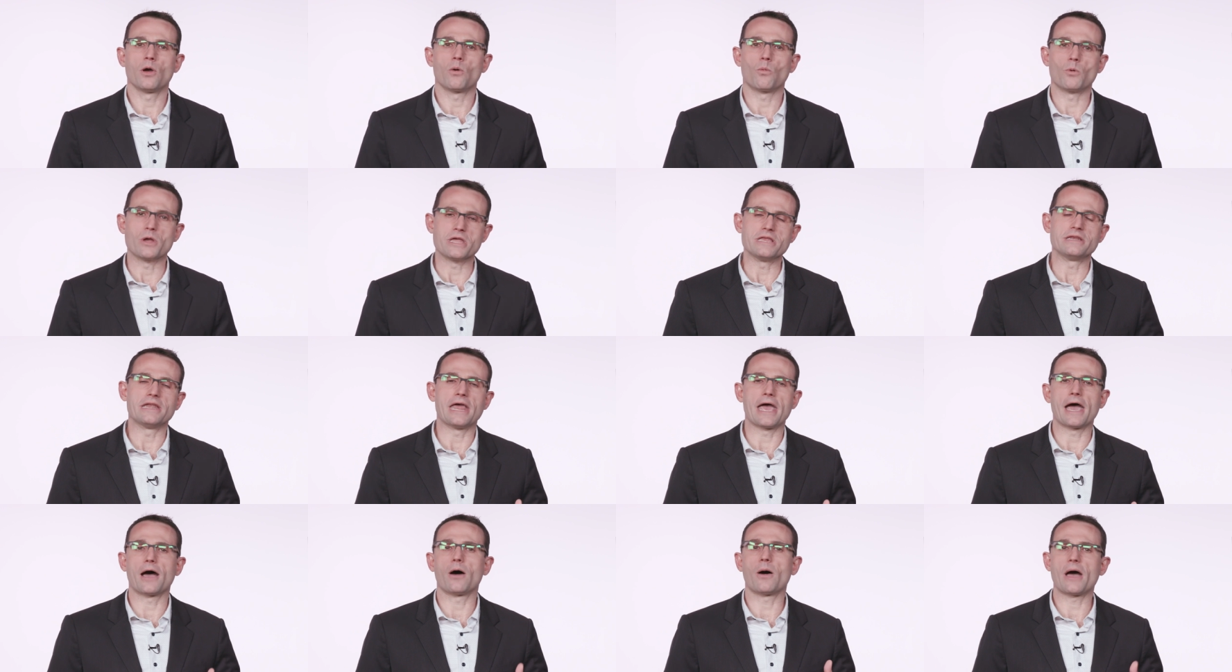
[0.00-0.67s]
we
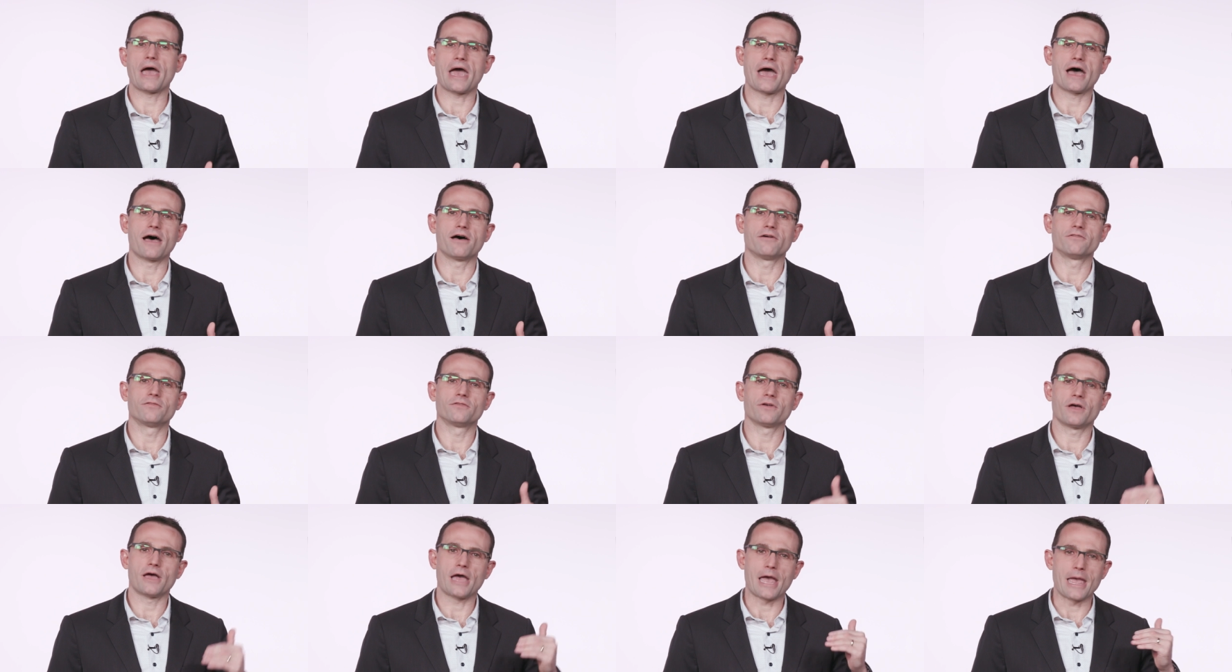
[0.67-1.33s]
now
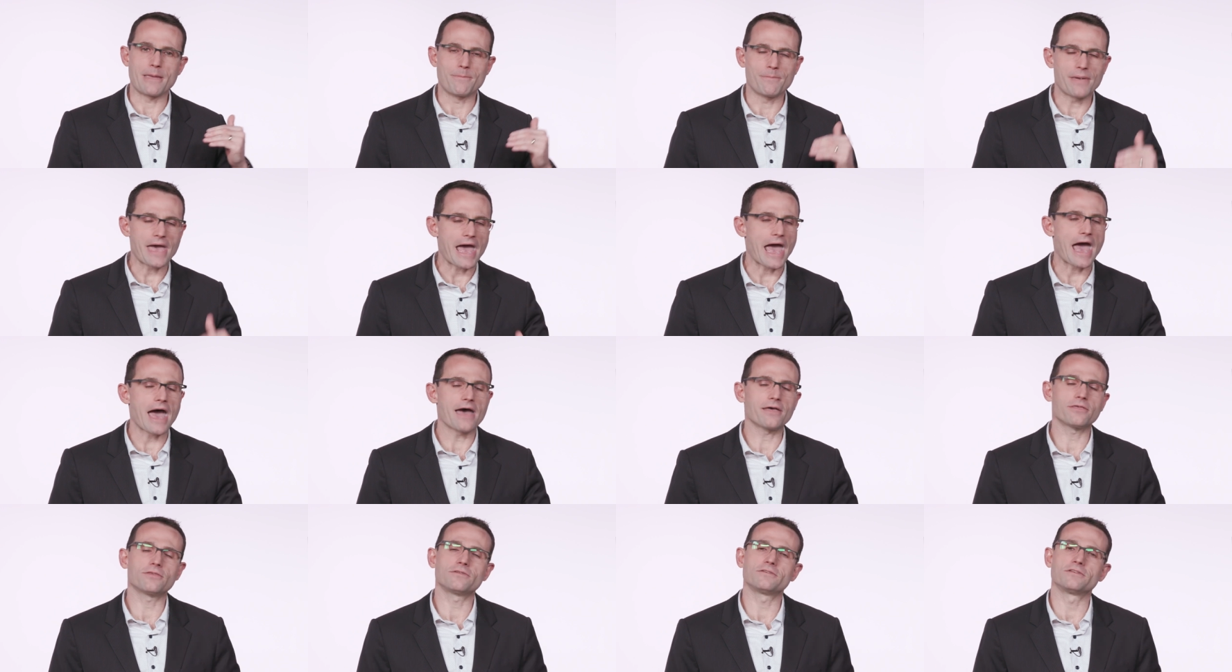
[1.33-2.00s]
have a
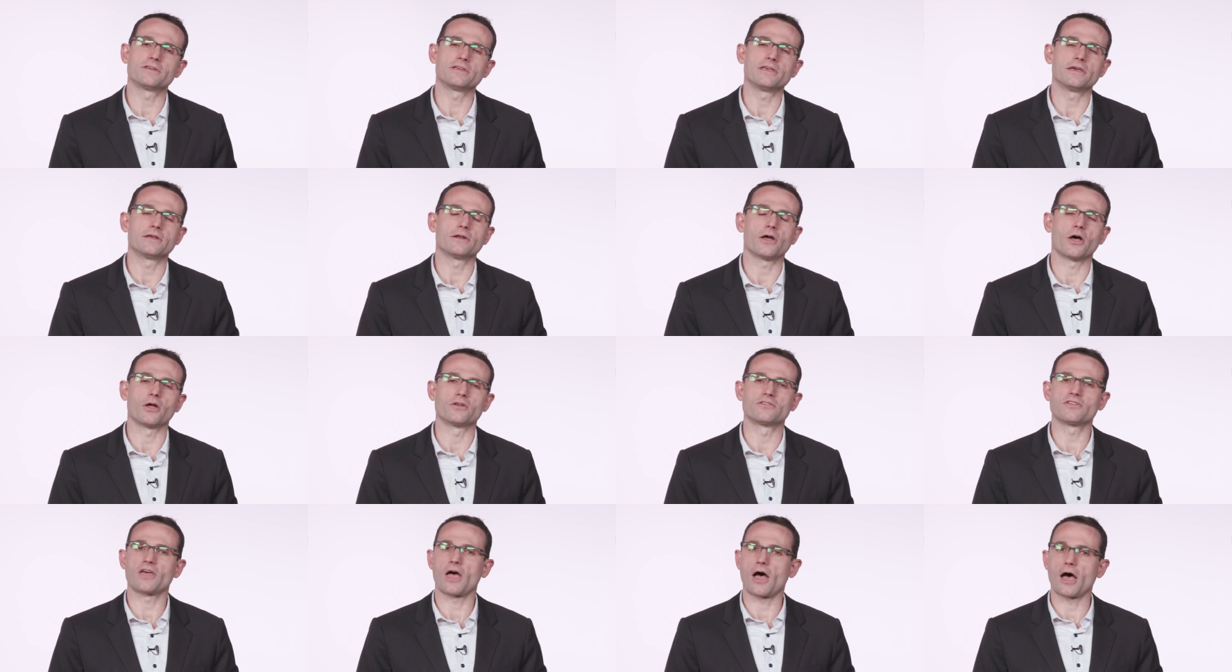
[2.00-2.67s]
path to get
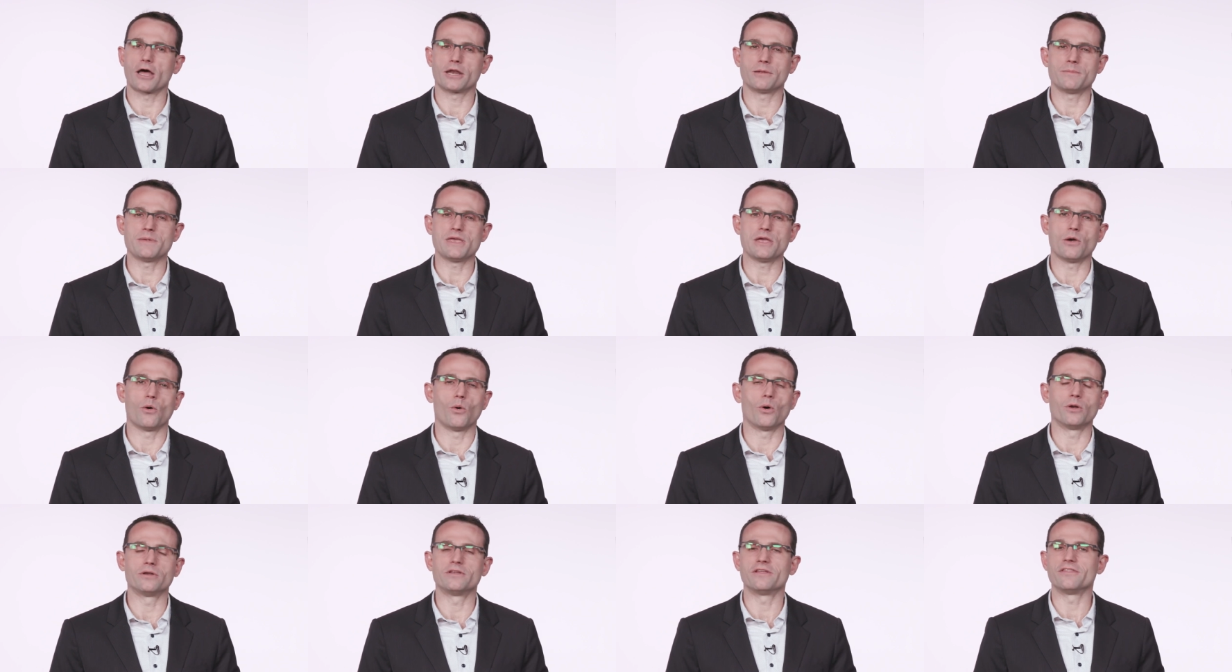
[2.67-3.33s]
autonomy
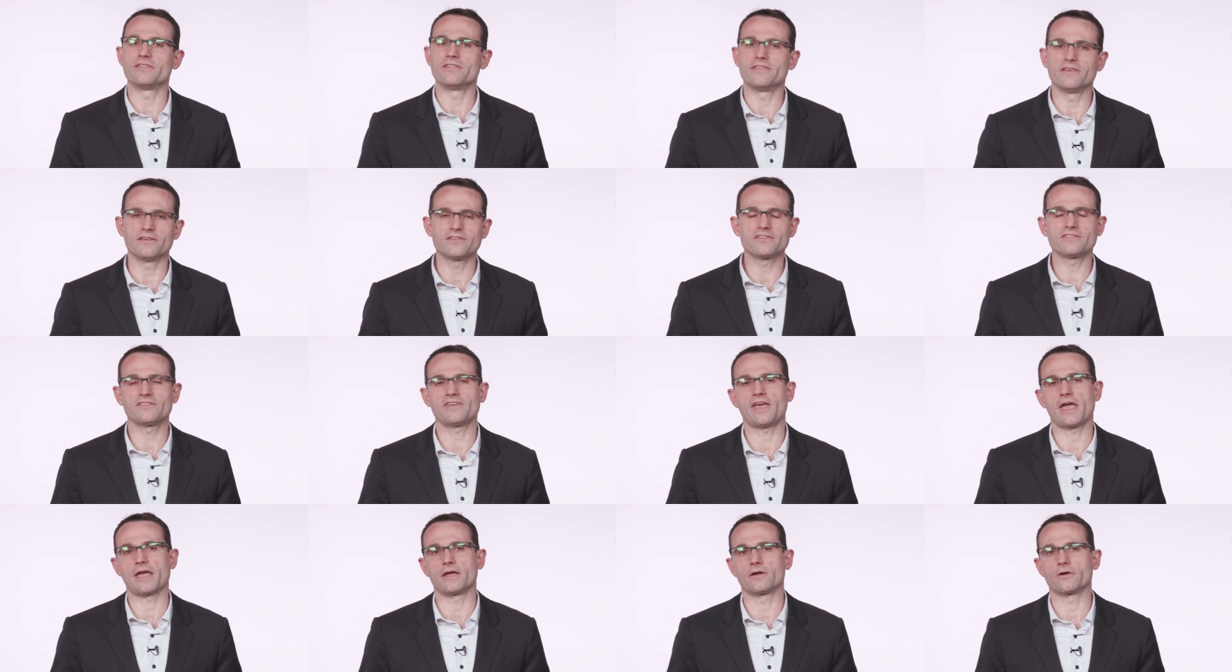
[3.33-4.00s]
onto this
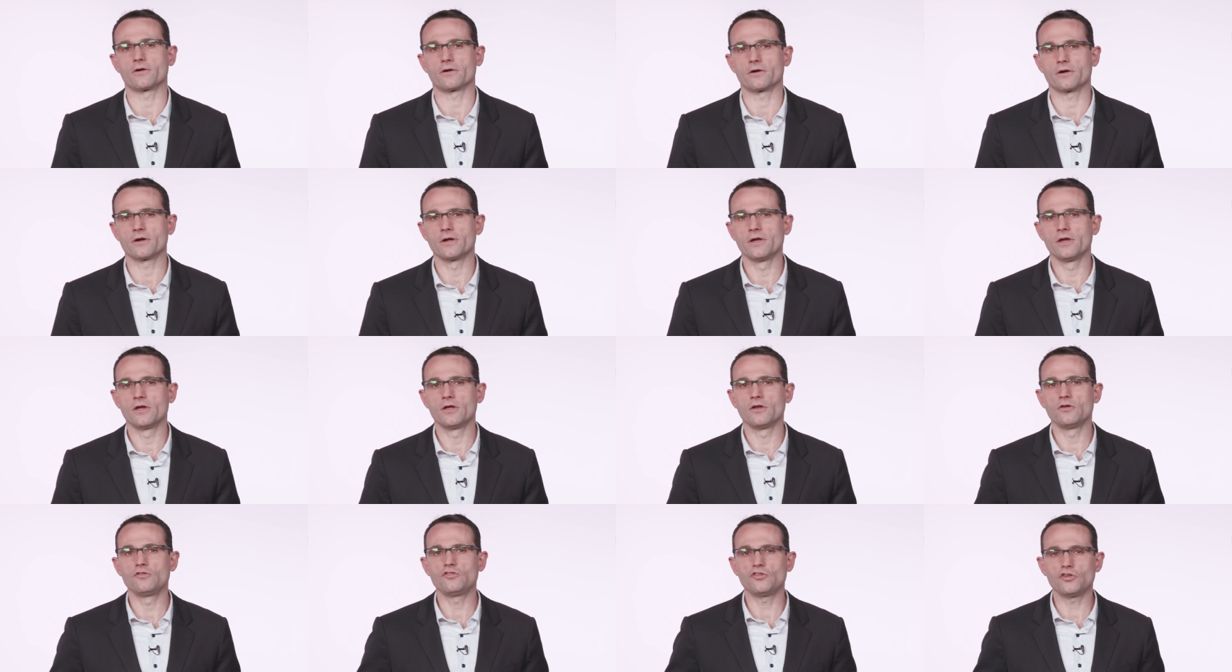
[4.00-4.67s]
tanker
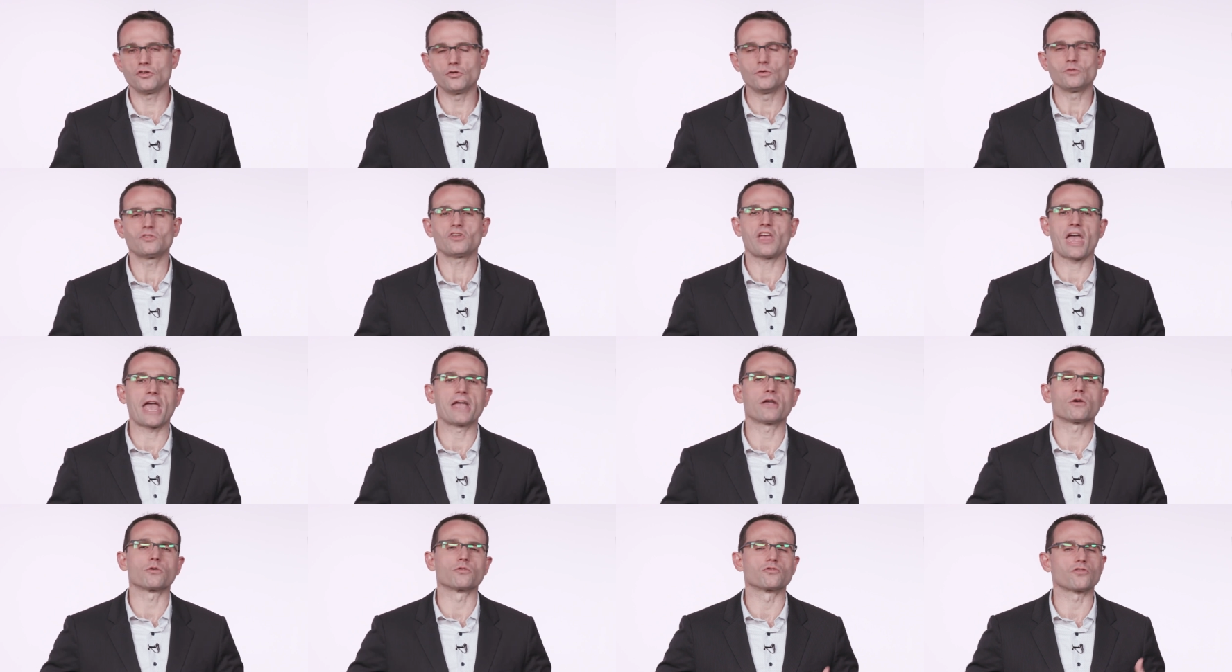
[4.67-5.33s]
two
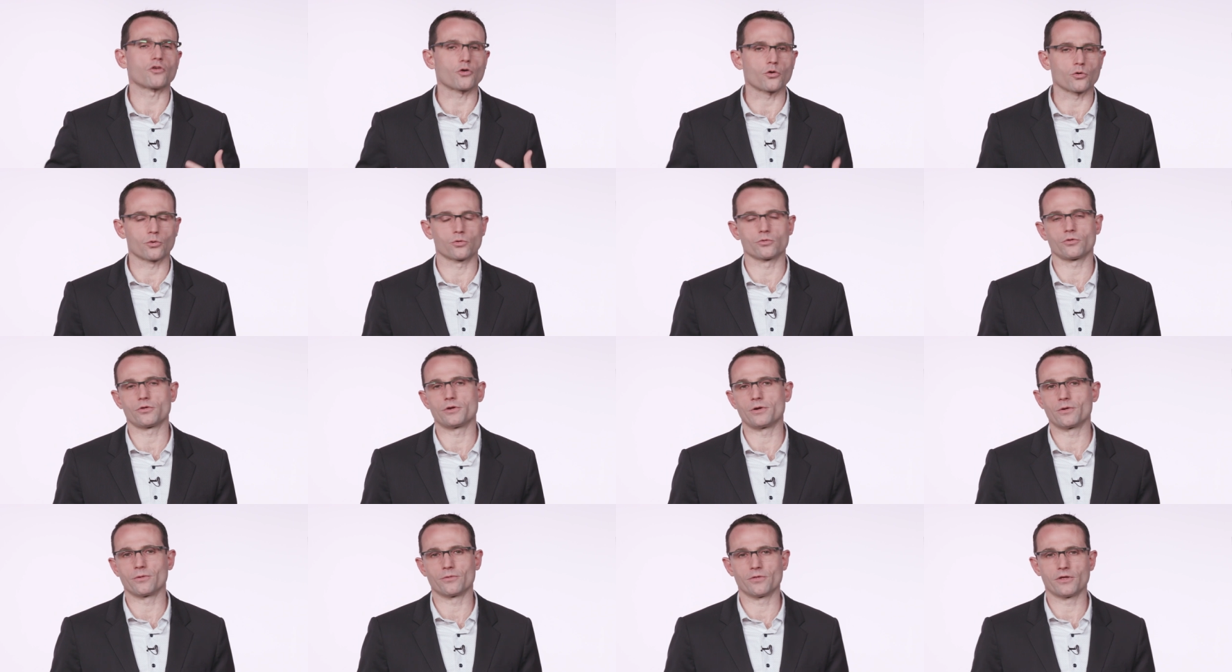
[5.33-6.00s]
tankers
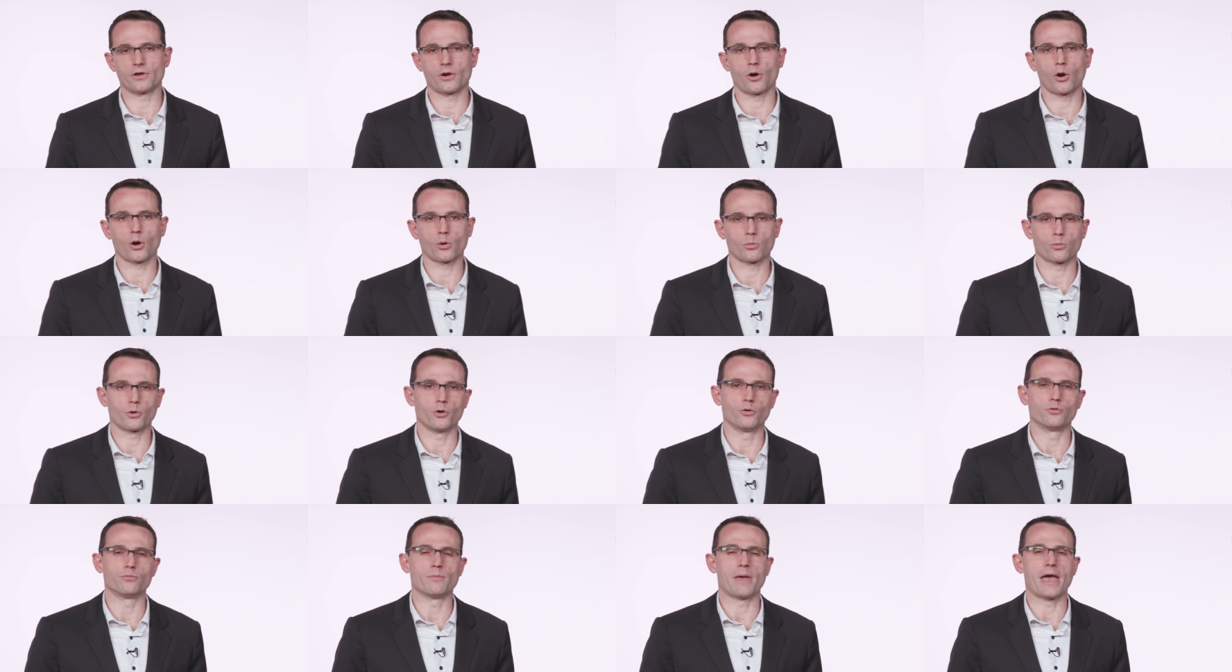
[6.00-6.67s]
earlier than our
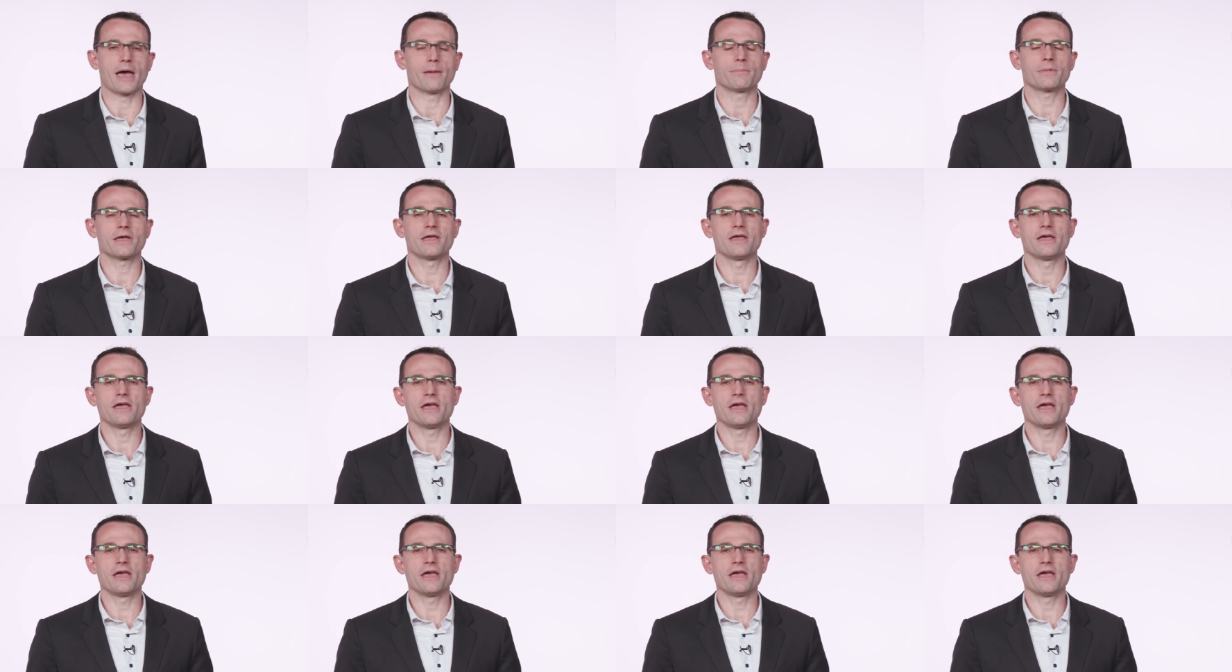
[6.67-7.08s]
roadmap.